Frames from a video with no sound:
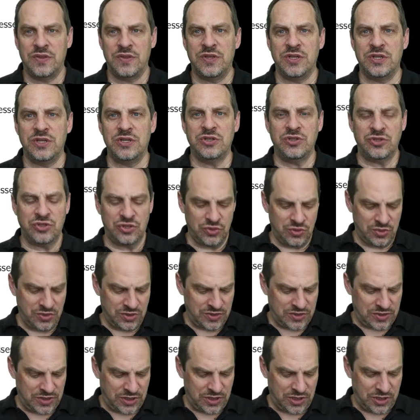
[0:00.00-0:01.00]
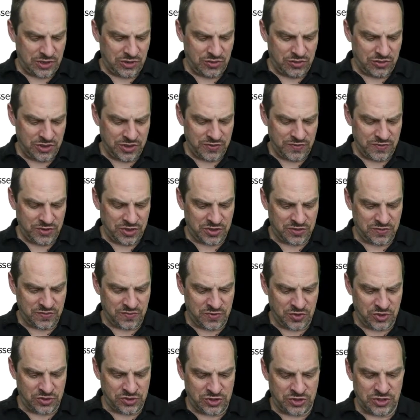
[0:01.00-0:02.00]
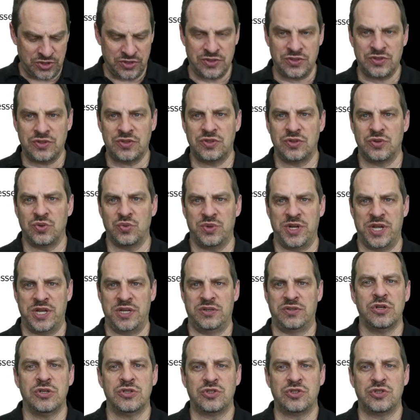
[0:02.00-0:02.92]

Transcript: the issue is iterative convergence rate.